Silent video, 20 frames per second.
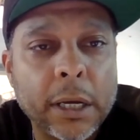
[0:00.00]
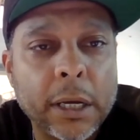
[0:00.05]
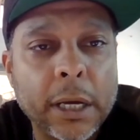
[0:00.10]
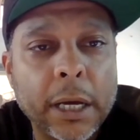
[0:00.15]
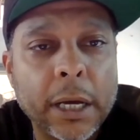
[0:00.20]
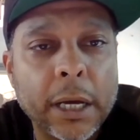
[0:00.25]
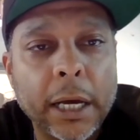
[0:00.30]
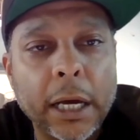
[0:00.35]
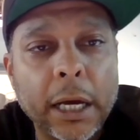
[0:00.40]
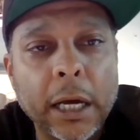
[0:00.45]

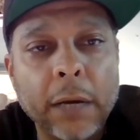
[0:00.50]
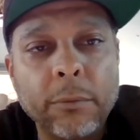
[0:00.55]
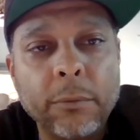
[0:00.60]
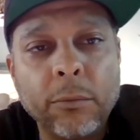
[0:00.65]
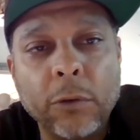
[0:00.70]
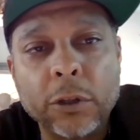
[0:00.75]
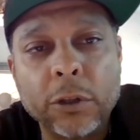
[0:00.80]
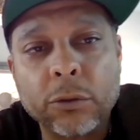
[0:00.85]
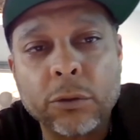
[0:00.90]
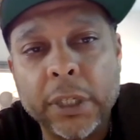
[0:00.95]

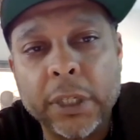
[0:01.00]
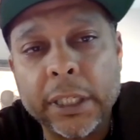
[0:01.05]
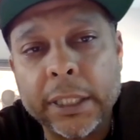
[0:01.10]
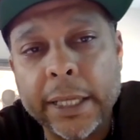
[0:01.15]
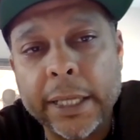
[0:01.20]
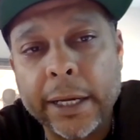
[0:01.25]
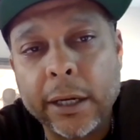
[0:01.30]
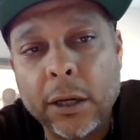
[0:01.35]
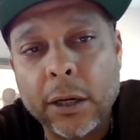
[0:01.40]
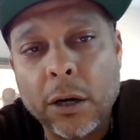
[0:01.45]
Once we get
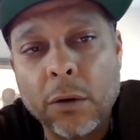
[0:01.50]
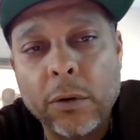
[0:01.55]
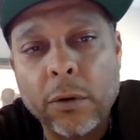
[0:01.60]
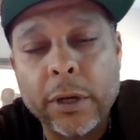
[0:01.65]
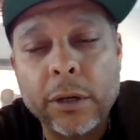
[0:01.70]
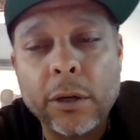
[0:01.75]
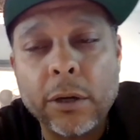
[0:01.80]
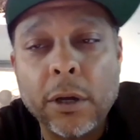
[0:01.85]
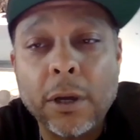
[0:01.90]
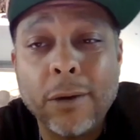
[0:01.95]
that
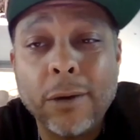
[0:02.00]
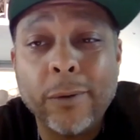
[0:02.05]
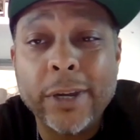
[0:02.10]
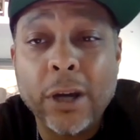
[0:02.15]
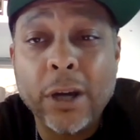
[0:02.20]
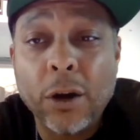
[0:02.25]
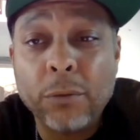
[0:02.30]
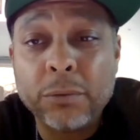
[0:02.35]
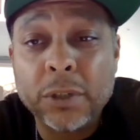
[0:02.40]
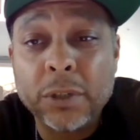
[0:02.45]
going, We
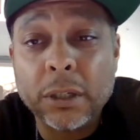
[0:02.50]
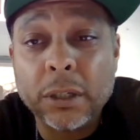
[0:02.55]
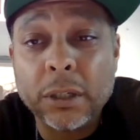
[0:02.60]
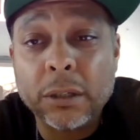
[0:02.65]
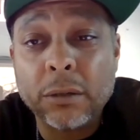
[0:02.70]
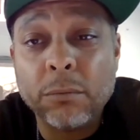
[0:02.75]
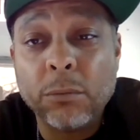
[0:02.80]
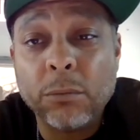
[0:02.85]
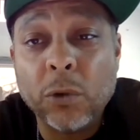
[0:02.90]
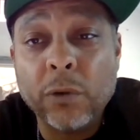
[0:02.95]
hope to
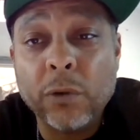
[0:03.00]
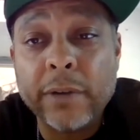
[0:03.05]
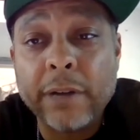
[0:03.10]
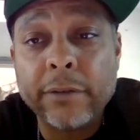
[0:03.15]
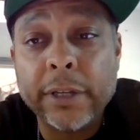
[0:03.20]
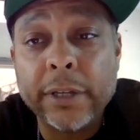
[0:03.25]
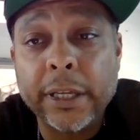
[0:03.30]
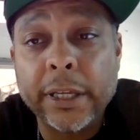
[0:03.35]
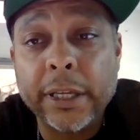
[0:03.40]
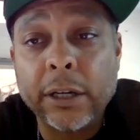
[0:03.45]
move
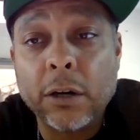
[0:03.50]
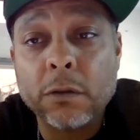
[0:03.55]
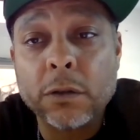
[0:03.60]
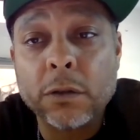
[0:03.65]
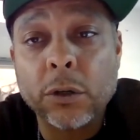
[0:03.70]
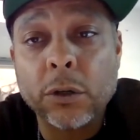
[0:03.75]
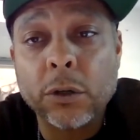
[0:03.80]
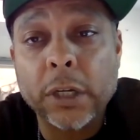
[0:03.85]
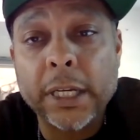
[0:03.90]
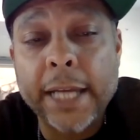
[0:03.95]
everything over
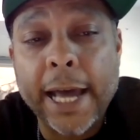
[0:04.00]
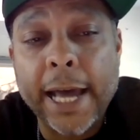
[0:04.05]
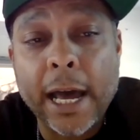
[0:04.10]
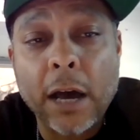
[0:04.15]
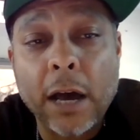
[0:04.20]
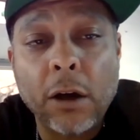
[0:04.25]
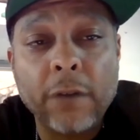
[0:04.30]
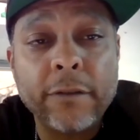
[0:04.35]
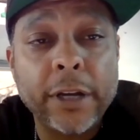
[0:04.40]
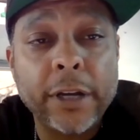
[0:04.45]
to a
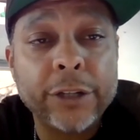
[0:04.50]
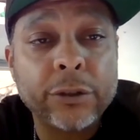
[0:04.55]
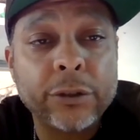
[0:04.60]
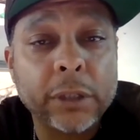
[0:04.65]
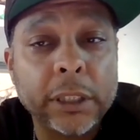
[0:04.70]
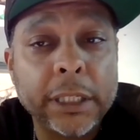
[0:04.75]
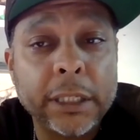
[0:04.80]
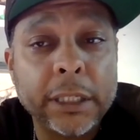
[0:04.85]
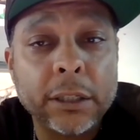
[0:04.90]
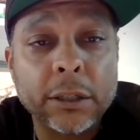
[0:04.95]
DAO
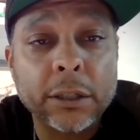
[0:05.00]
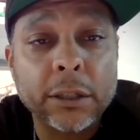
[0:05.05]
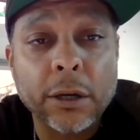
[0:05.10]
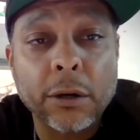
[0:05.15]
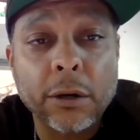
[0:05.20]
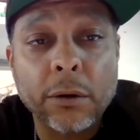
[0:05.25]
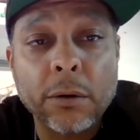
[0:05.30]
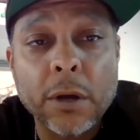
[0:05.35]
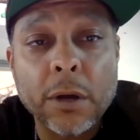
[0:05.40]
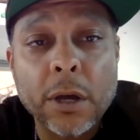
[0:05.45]
eventually.
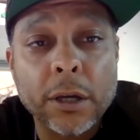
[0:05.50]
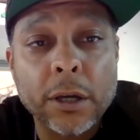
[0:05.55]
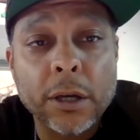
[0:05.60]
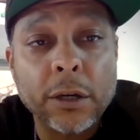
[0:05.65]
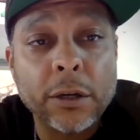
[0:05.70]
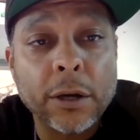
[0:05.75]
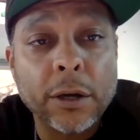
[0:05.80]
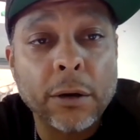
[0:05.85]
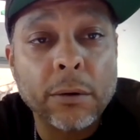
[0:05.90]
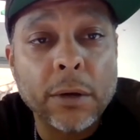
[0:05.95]
So, you
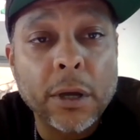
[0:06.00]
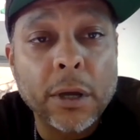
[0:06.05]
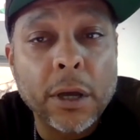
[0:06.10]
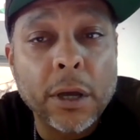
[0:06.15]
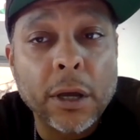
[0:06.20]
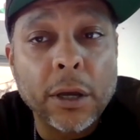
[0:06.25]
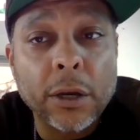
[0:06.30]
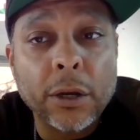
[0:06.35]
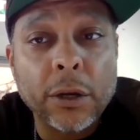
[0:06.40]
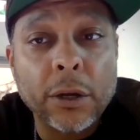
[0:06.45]
know,
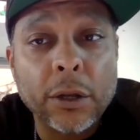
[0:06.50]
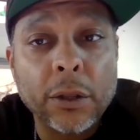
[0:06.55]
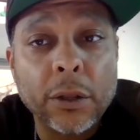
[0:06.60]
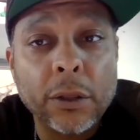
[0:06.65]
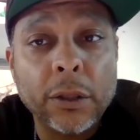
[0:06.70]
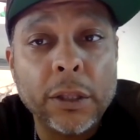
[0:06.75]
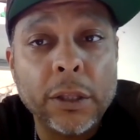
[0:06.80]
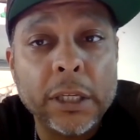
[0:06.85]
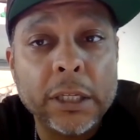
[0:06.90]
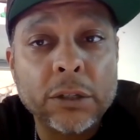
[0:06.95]

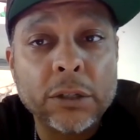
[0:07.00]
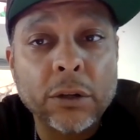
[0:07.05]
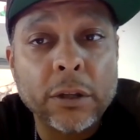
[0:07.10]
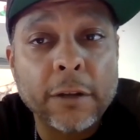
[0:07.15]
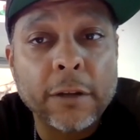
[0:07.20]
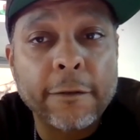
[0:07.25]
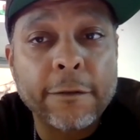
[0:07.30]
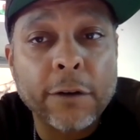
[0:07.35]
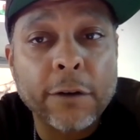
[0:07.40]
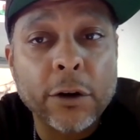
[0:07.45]
these are the
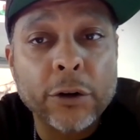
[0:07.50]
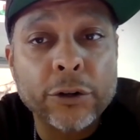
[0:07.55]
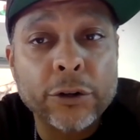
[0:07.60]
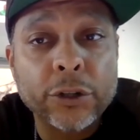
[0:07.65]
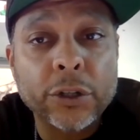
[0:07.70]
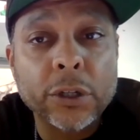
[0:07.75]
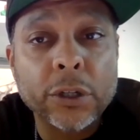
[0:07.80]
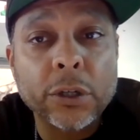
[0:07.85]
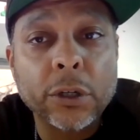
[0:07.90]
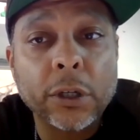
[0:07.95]

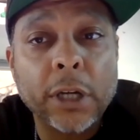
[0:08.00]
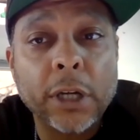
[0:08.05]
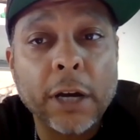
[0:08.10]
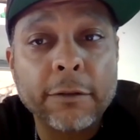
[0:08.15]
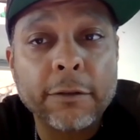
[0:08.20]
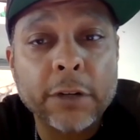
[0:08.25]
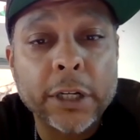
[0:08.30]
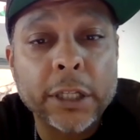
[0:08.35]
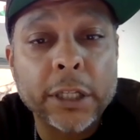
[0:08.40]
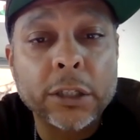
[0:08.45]
first
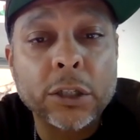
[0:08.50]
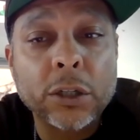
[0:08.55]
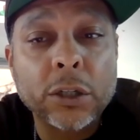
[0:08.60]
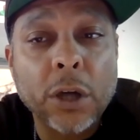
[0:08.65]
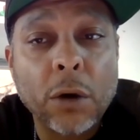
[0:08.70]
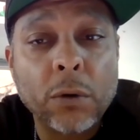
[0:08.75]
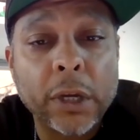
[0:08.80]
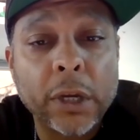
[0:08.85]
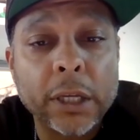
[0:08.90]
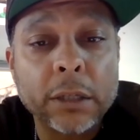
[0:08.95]
governance
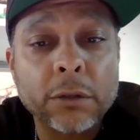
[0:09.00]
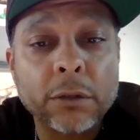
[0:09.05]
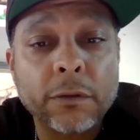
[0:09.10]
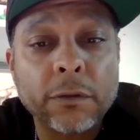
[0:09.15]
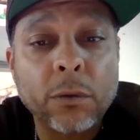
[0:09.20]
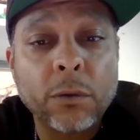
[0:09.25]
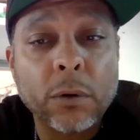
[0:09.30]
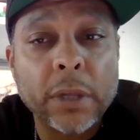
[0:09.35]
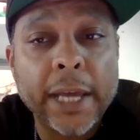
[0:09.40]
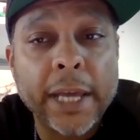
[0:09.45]
tokens
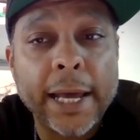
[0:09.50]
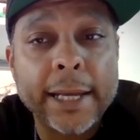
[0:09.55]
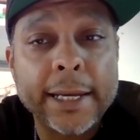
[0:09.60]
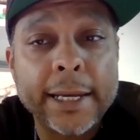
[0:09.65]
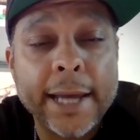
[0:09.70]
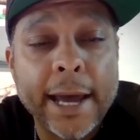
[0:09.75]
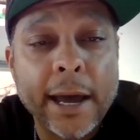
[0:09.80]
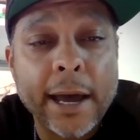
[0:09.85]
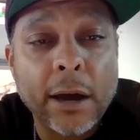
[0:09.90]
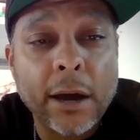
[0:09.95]
for that
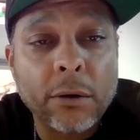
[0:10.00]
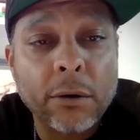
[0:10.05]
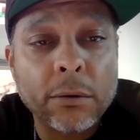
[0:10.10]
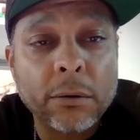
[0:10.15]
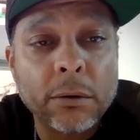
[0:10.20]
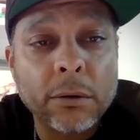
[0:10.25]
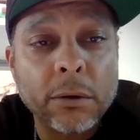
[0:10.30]
DAO